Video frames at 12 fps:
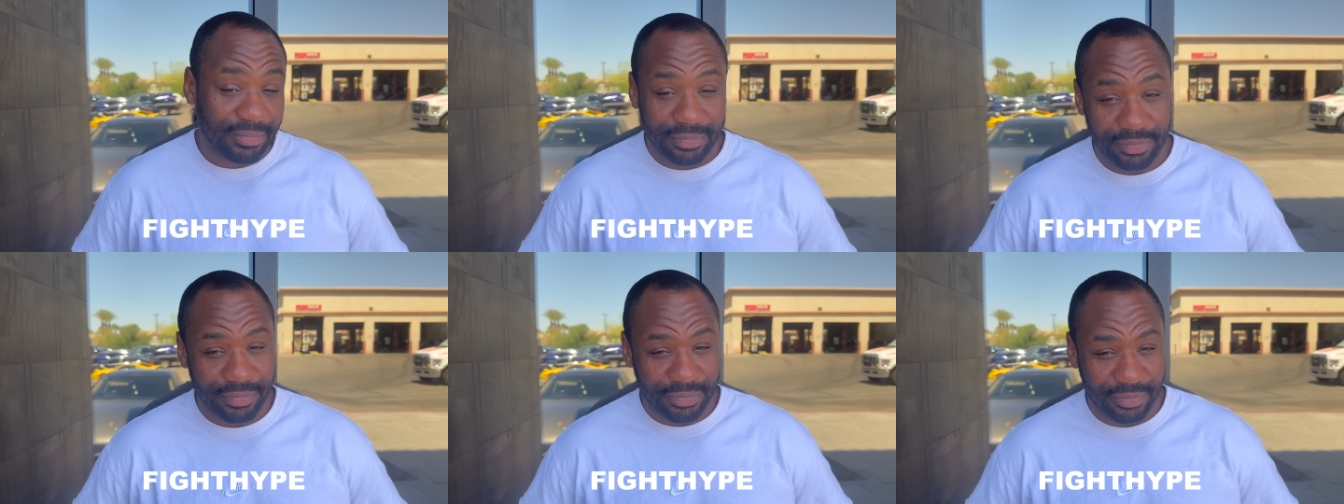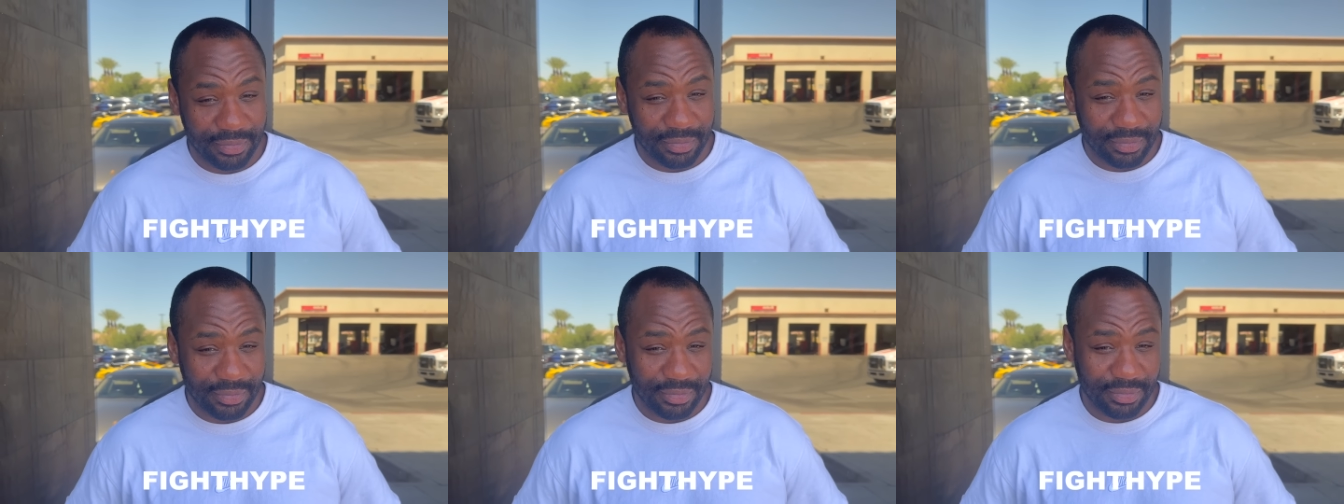Now, I, I,
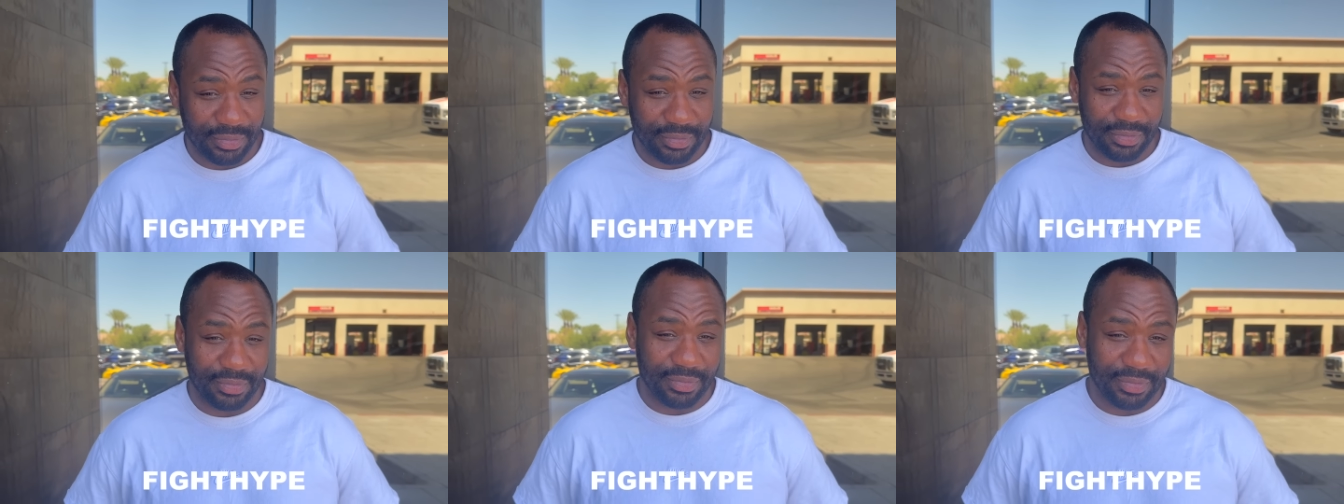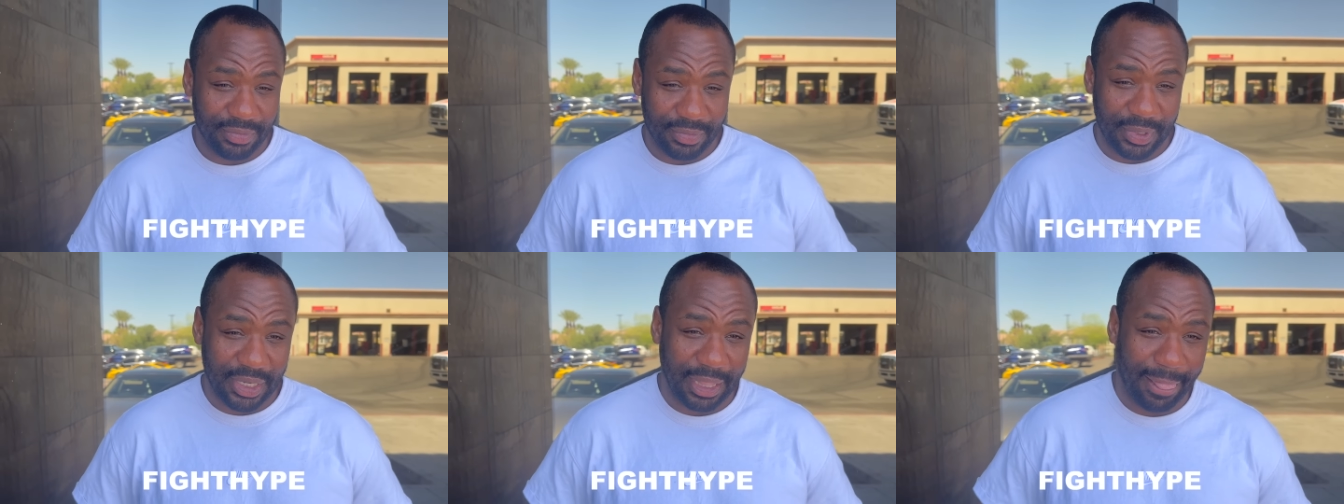am just interject. Just
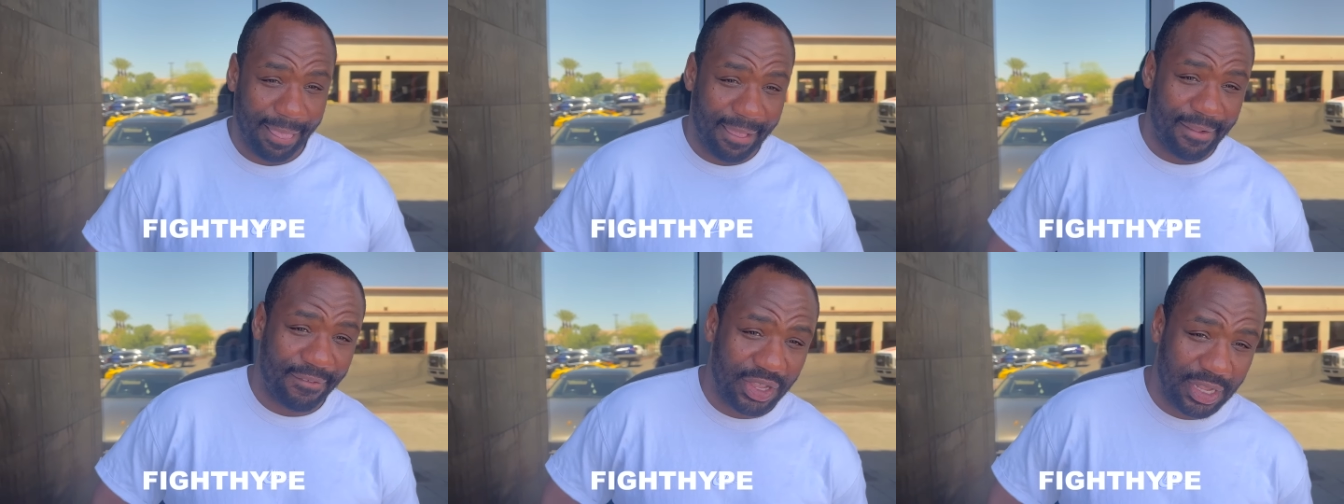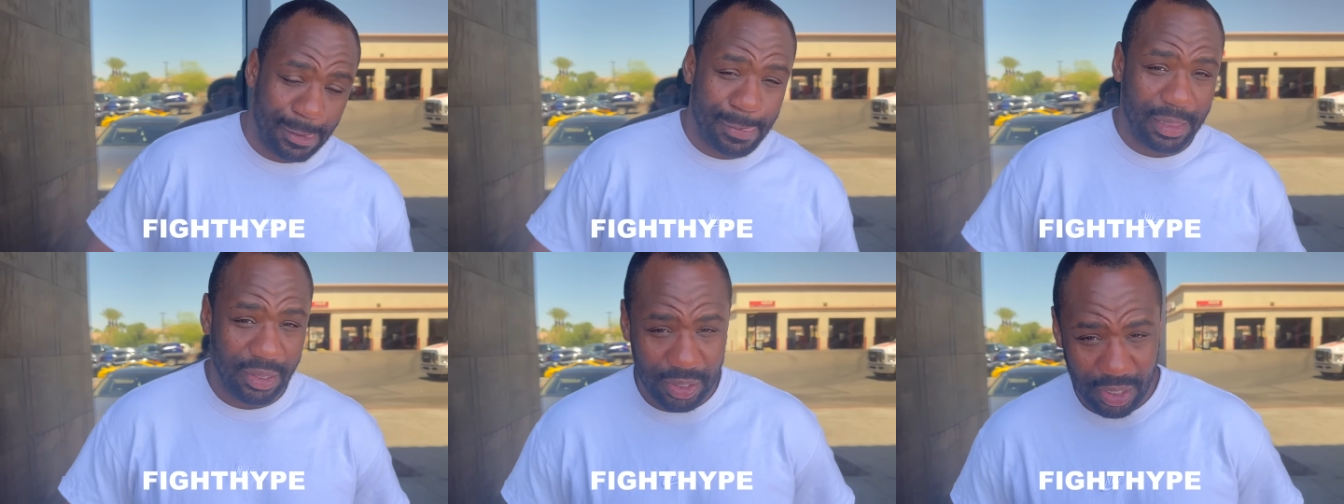Broner didn't quote
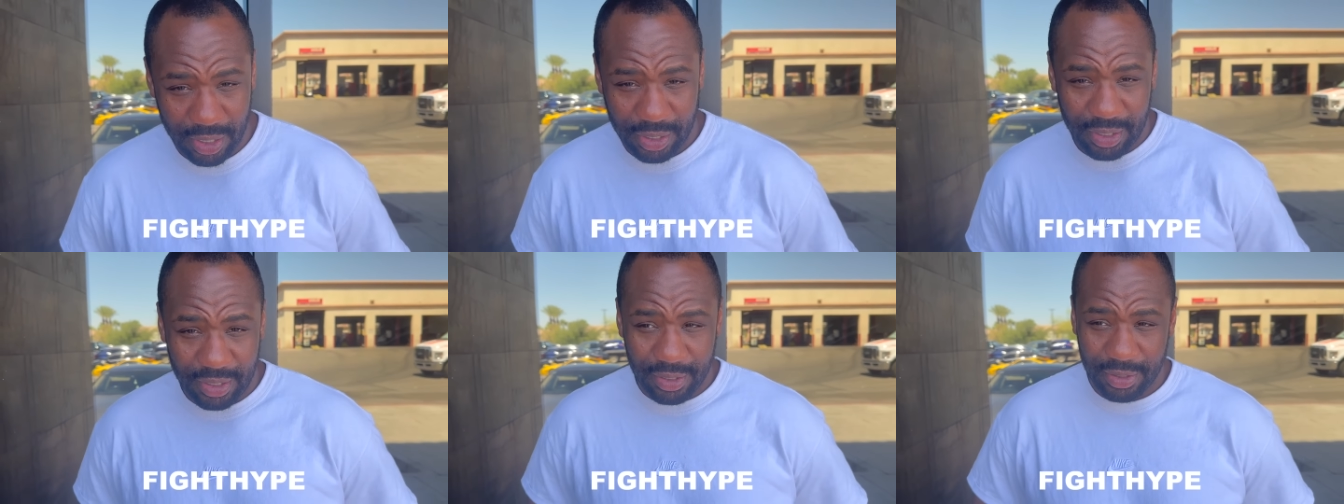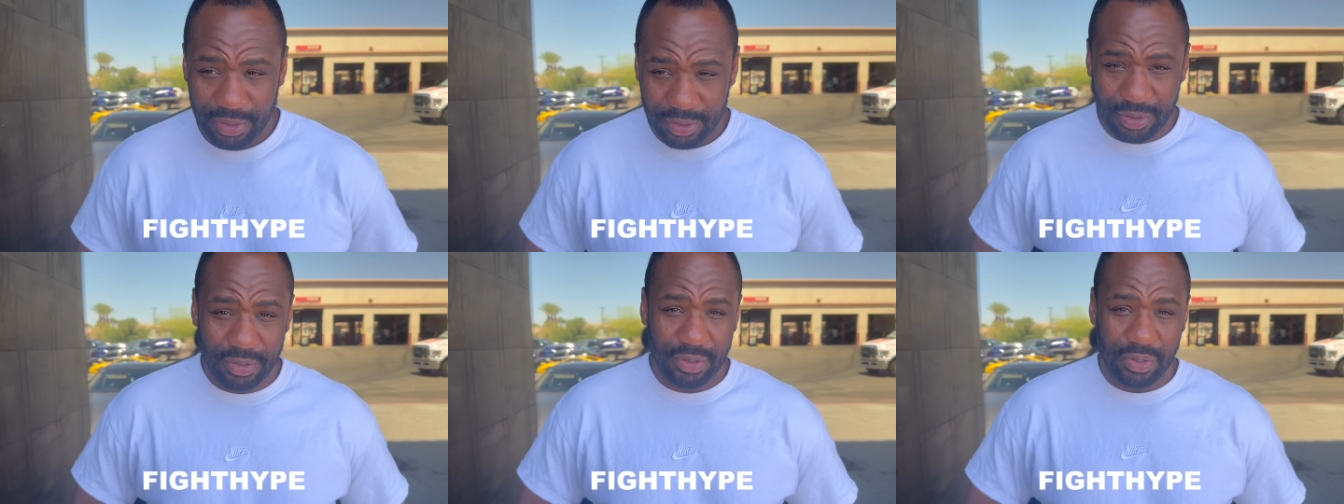unquote make that. It's just
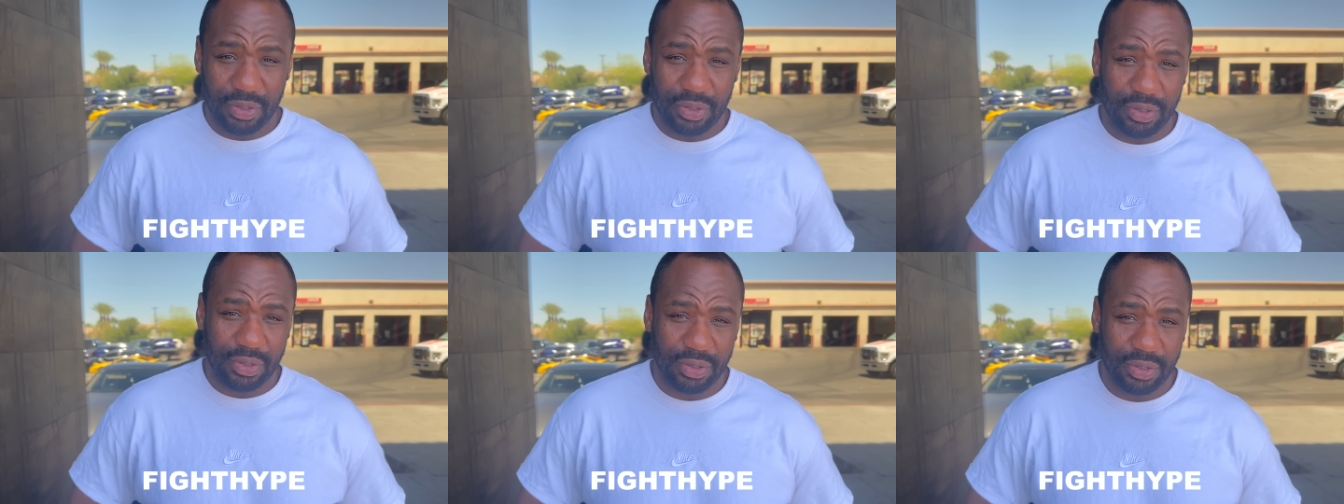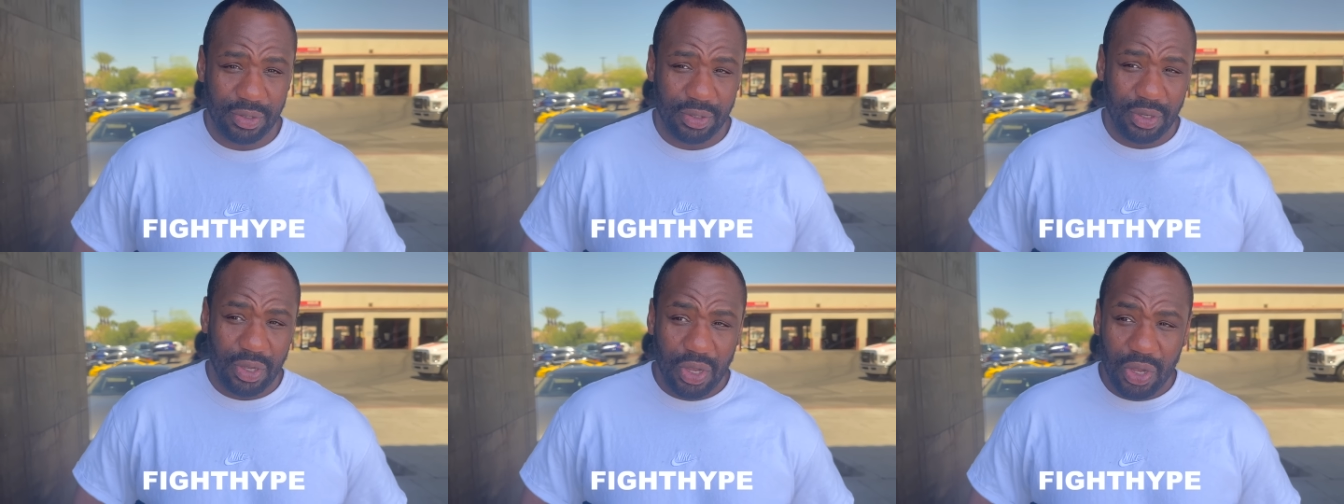my optics of
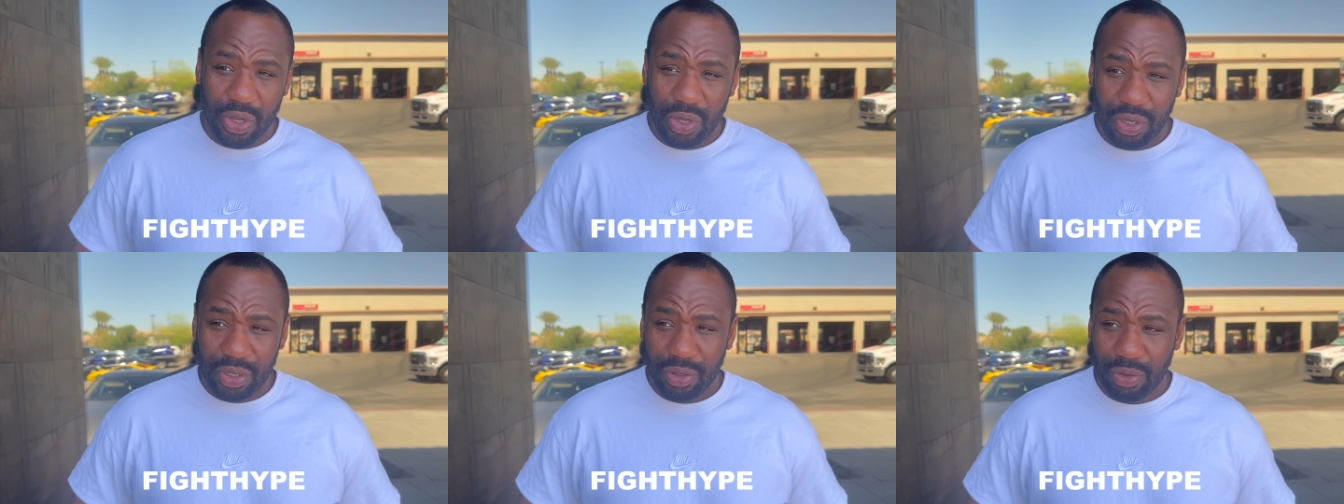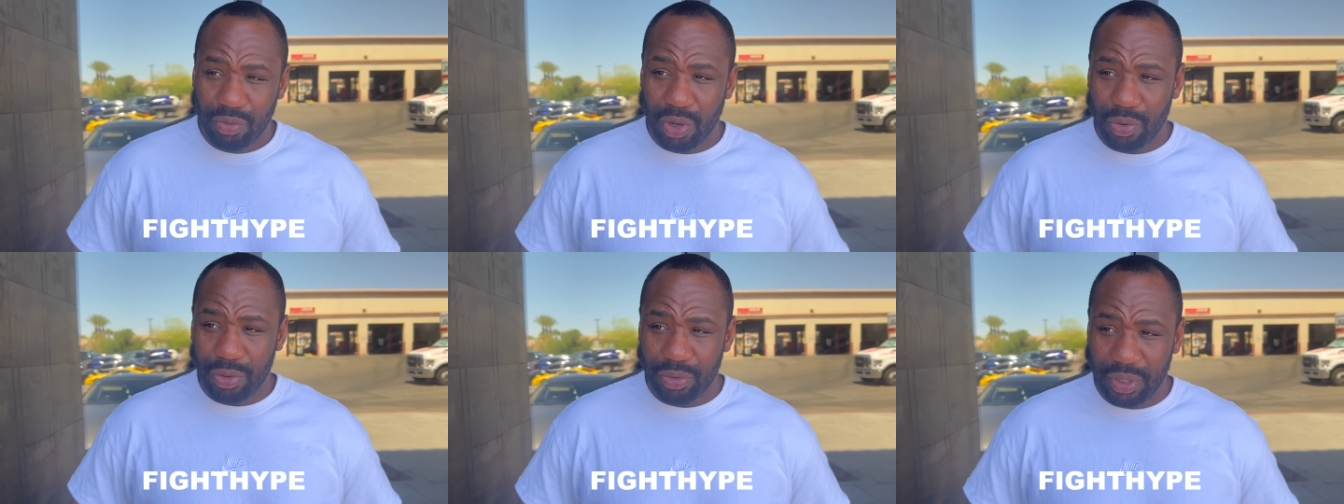seeing his his trainer well,
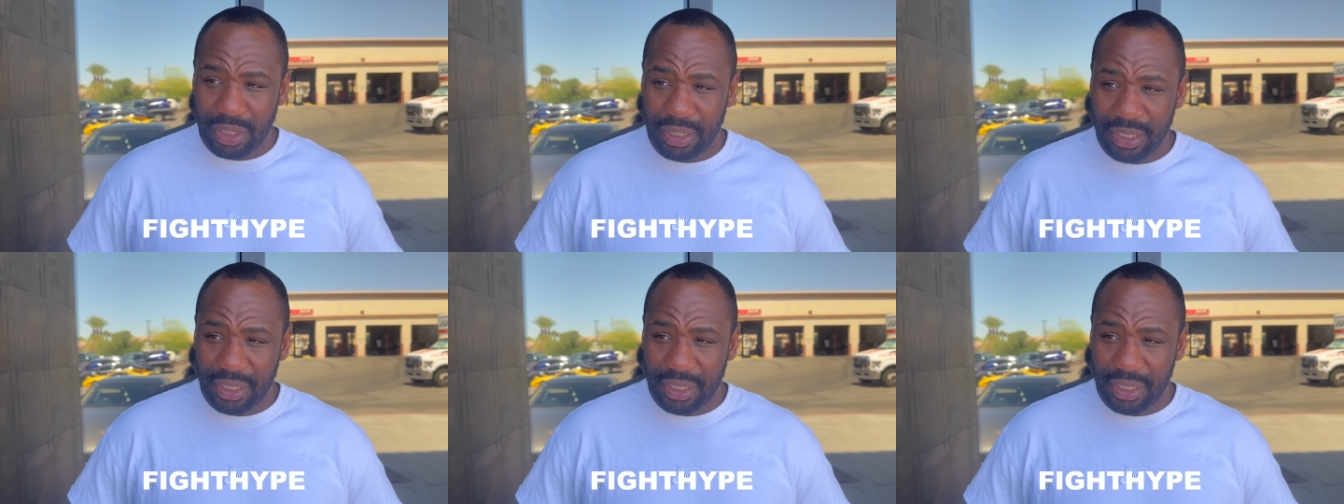change. But